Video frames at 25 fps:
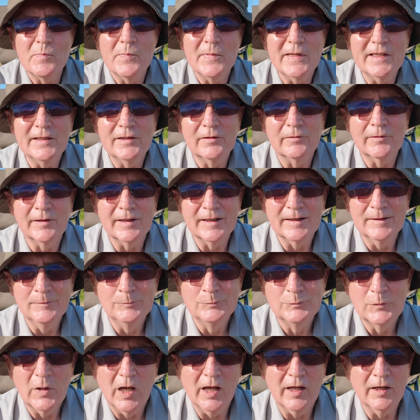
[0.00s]
metering,
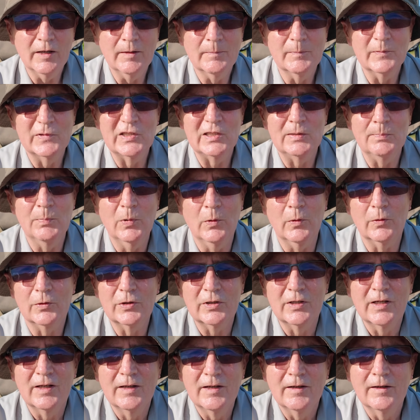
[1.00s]
spot
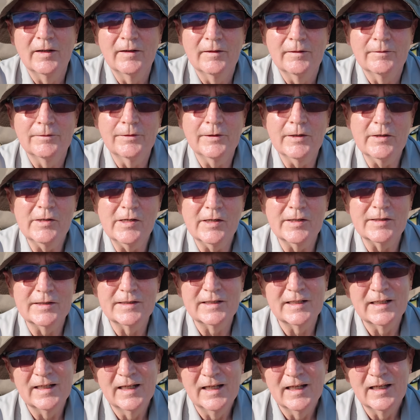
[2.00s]

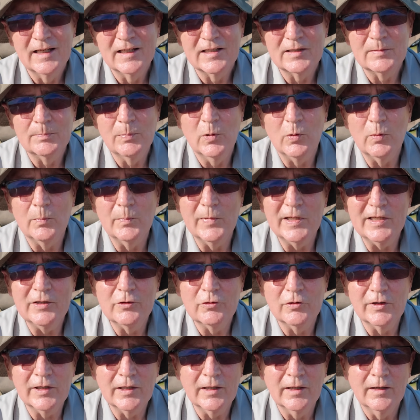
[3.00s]
focus, spot
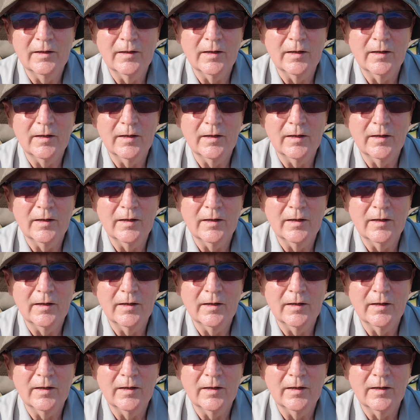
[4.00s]
metering,